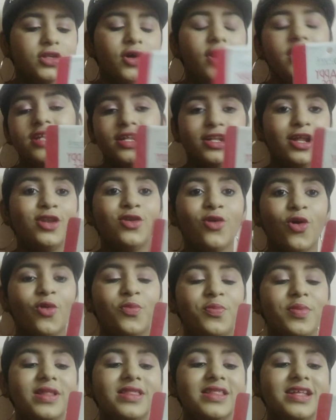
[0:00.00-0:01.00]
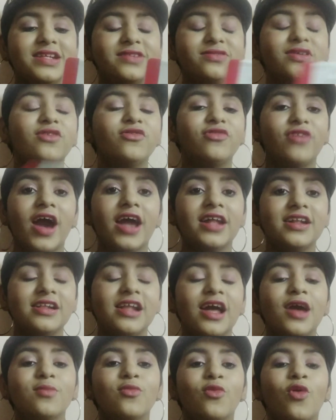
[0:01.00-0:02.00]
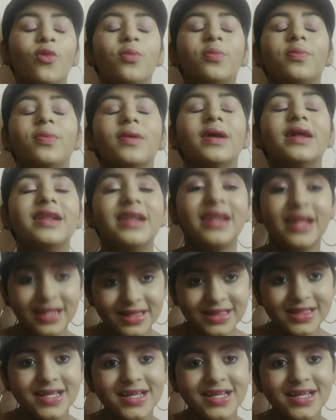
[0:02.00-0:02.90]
So I didn't open this one. Finally I'm opening